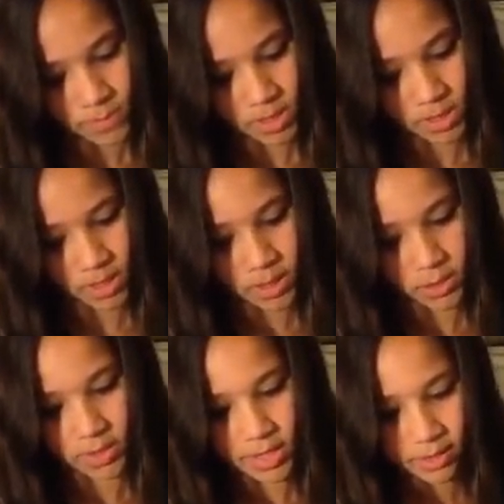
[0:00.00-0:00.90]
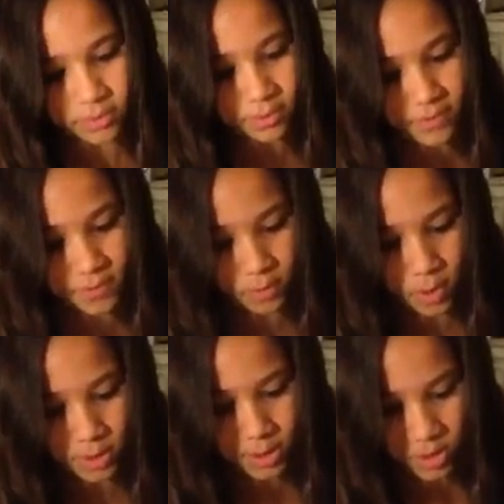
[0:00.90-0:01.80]
get the other thing out. It
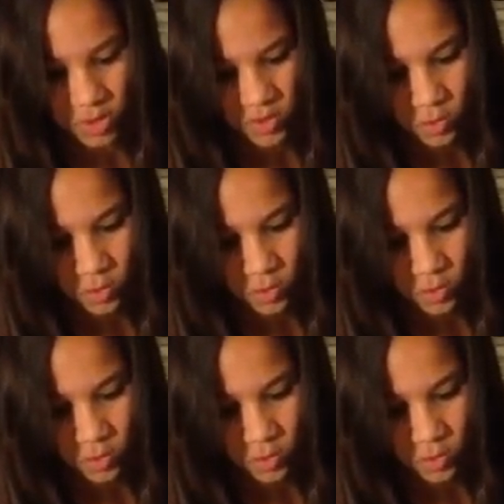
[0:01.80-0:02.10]
wants to.